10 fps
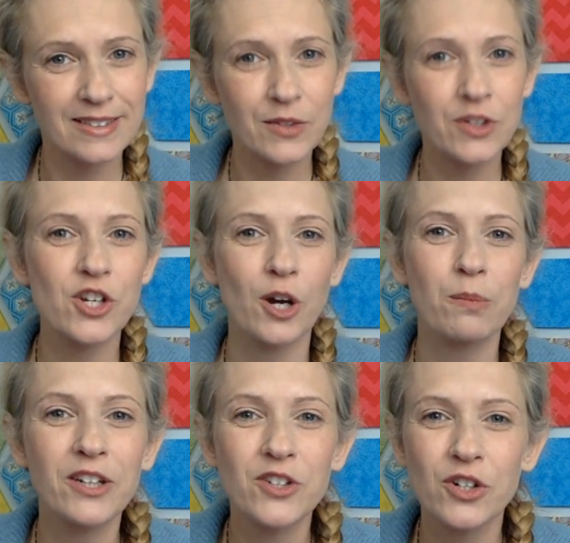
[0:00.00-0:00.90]
You can share
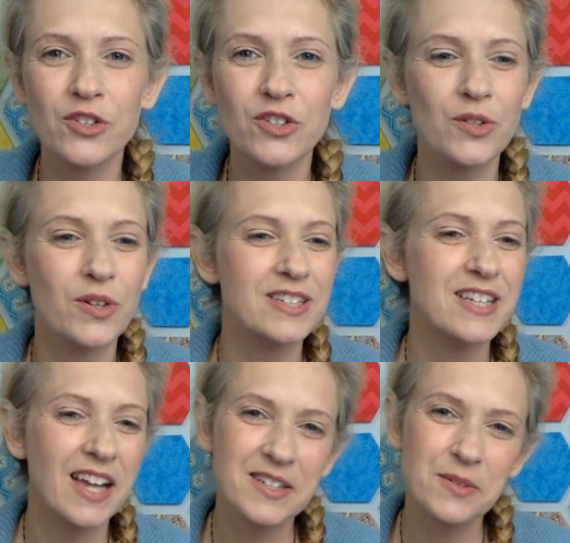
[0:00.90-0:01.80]
pictures. You can
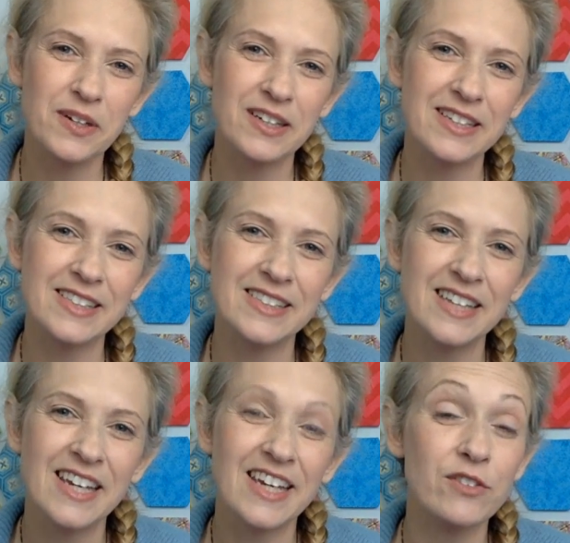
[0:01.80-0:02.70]
tell us what it is.
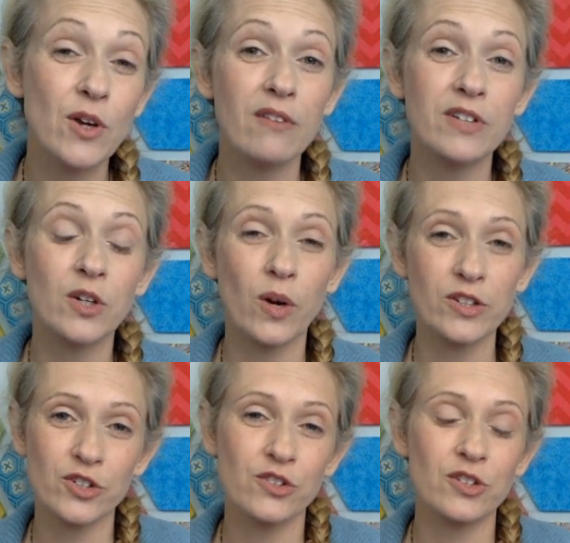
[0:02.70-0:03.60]
If you have any
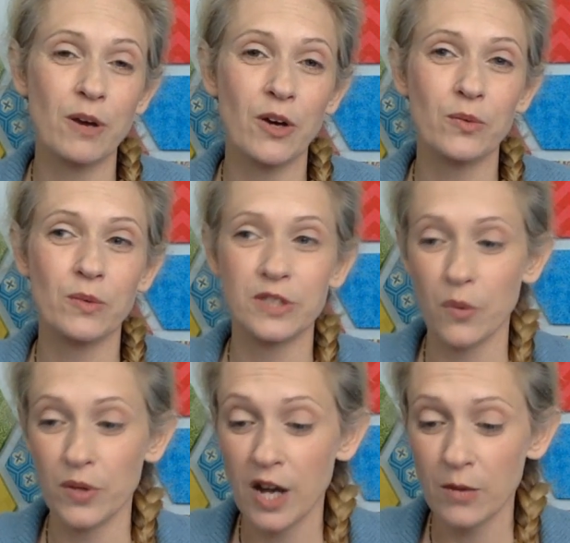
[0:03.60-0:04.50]
questions about what's
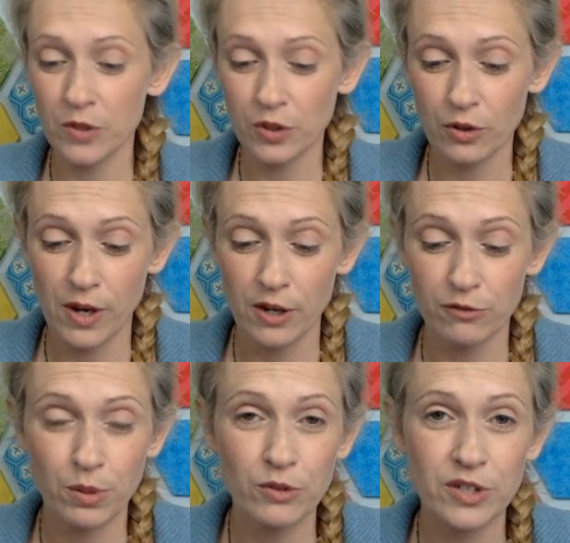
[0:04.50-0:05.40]
going on with your creative
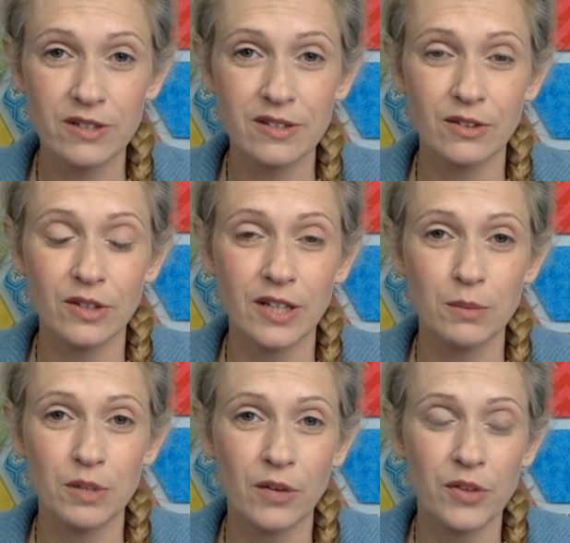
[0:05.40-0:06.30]
process that you'd like to
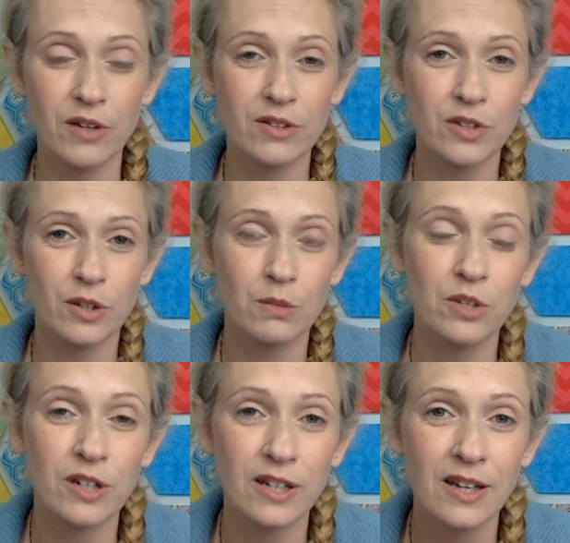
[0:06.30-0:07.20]
put out there into the
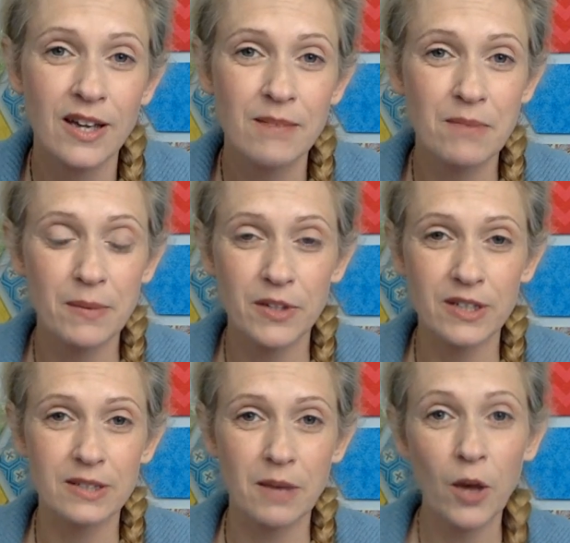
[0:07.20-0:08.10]
community, maybe you need
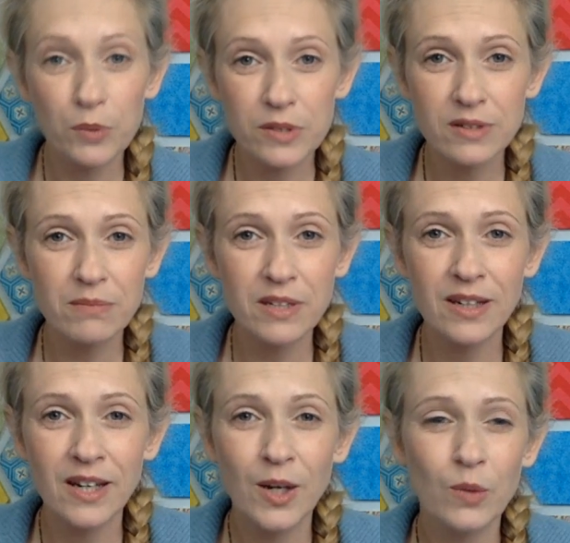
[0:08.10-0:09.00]
some help with something.
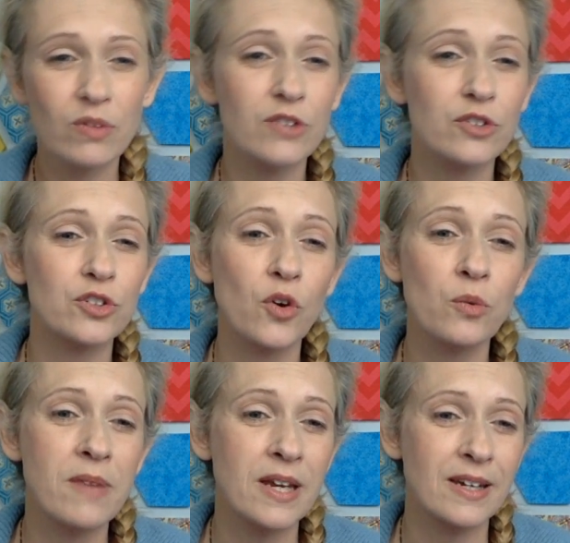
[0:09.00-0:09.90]
We've got so
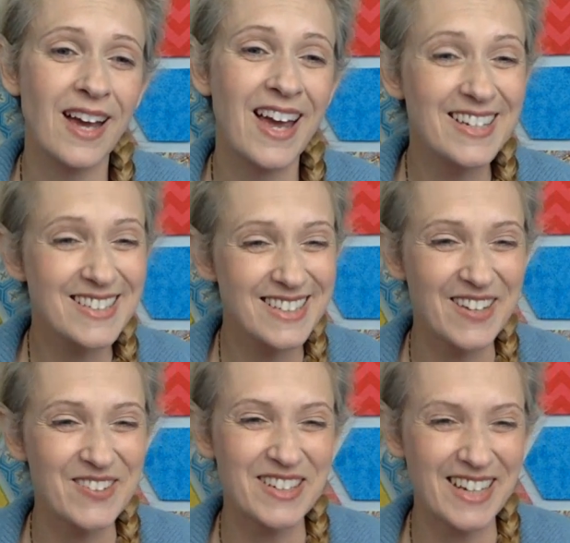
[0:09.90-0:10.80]
many. Hey,
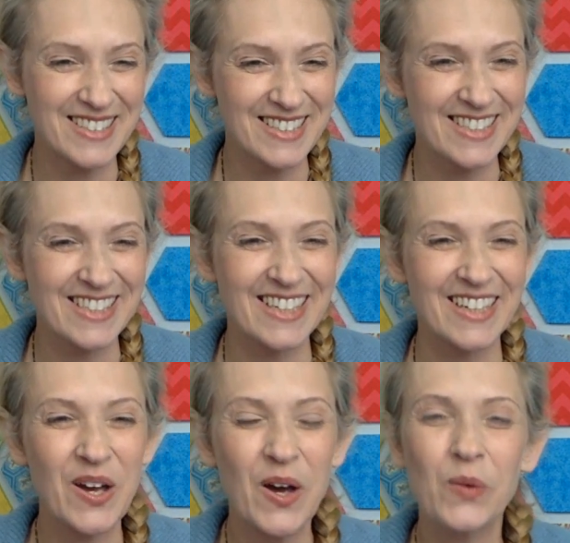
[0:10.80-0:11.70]
Sandra, nice to see you.
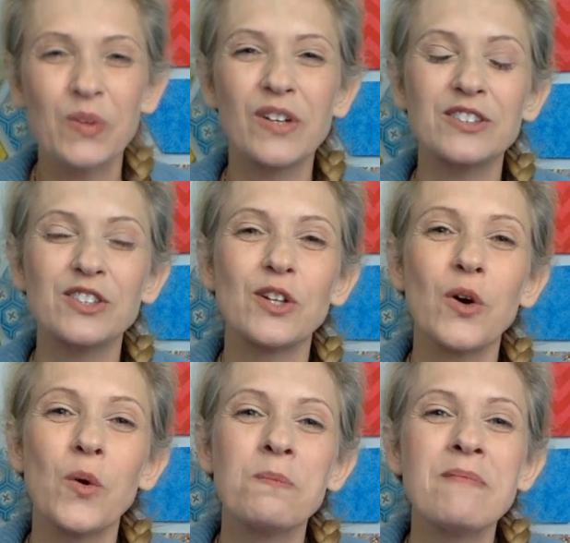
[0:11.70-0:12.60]
We've got
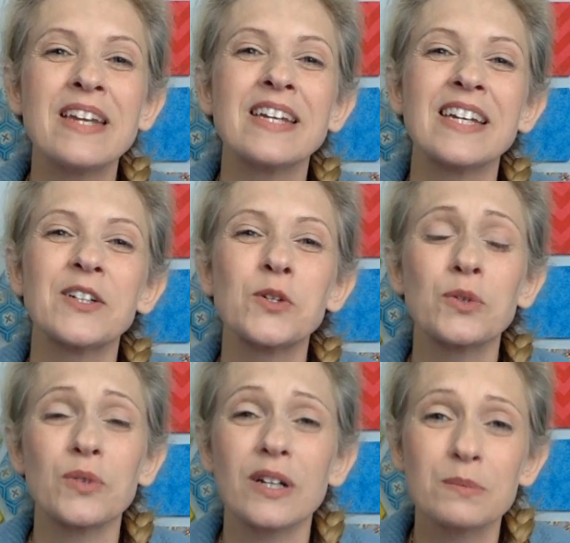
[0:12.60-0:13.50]
so many
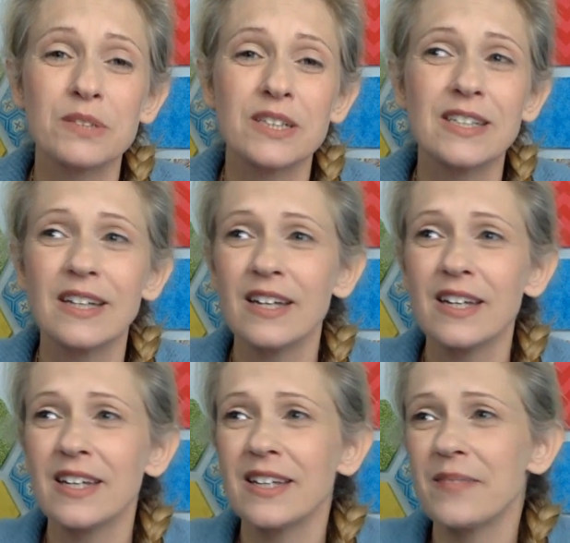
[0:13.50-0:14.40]
incredibly
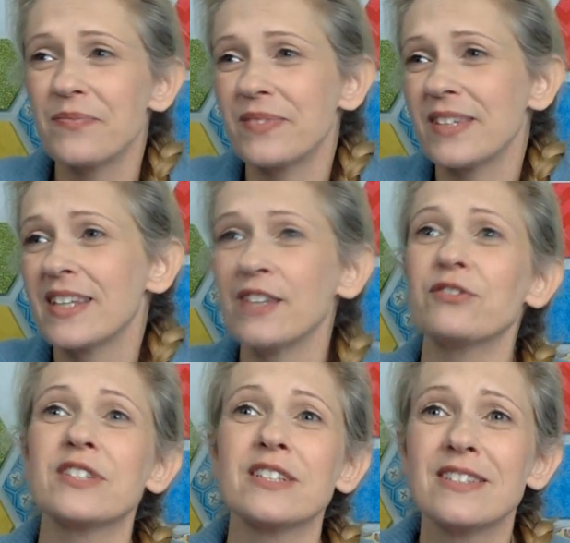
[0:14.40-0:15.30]

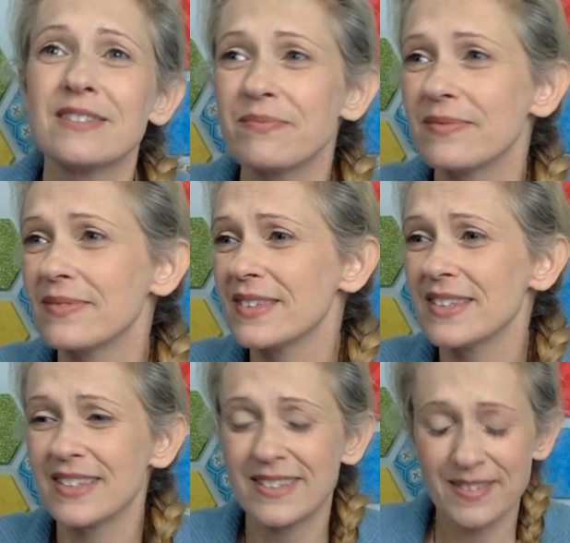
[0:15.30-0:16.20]
gifted
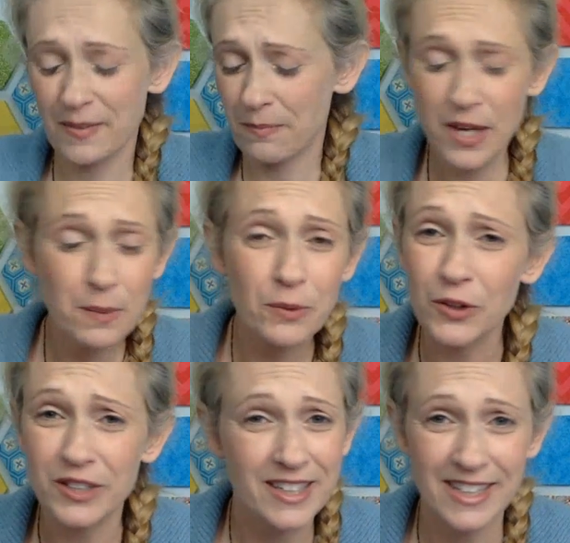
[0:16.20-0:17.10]

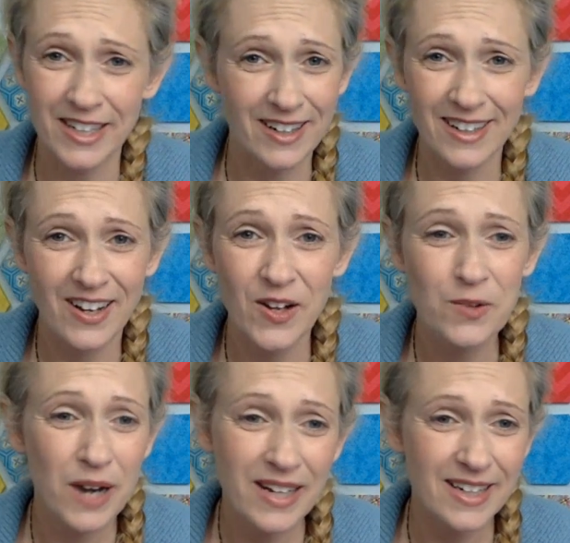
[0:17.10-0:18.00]
people here
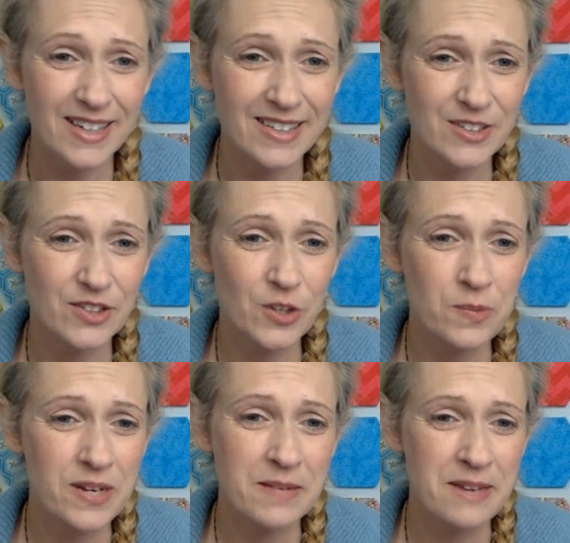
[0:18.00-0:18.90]
already. There's so
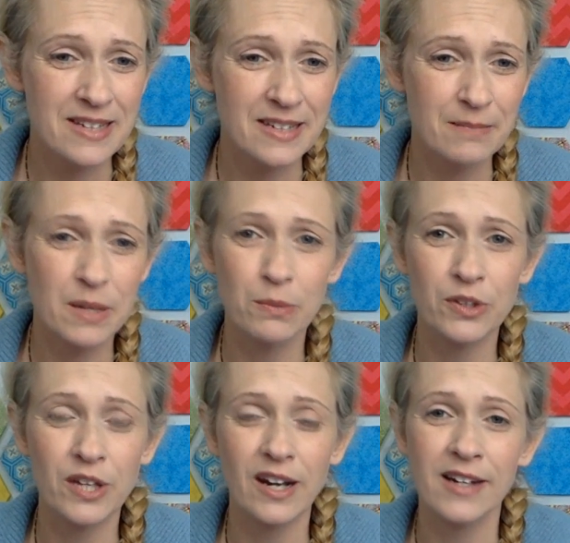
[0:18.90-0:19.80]
many amazing people
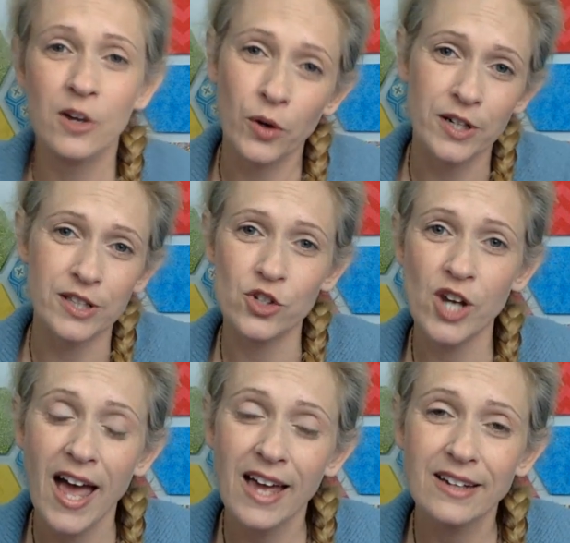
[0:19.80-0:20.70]
that I know are in the
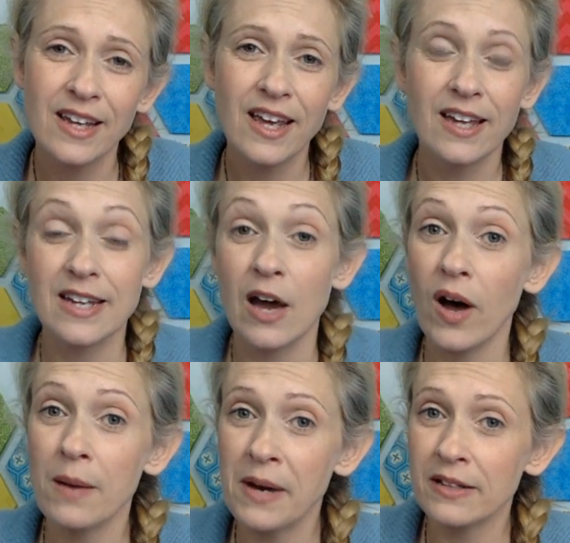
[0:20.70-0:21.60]
chat. Now,
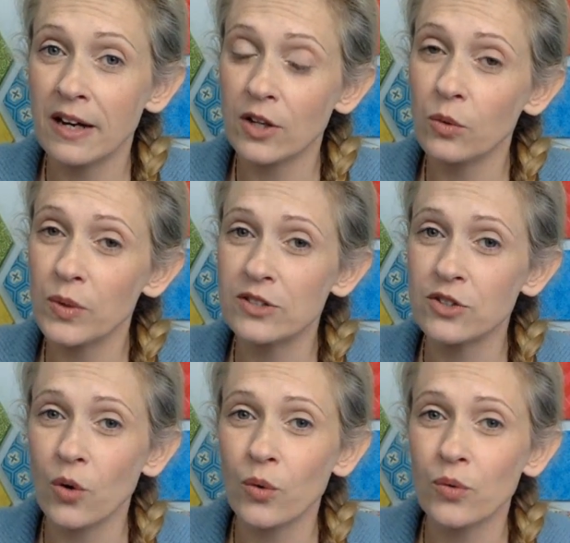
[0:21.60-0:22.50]
I might not always
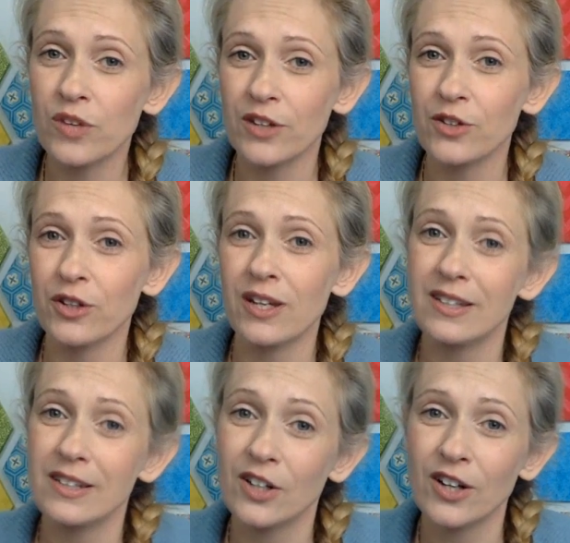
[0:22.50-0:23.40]
know that you're
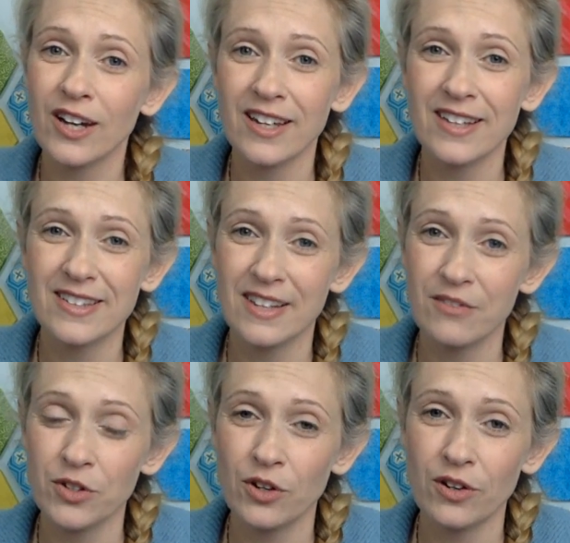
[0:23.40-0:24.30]
here if
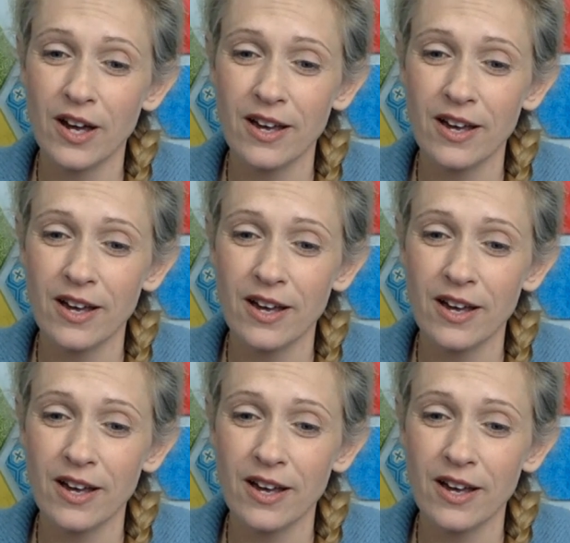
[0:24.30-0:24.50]
you're...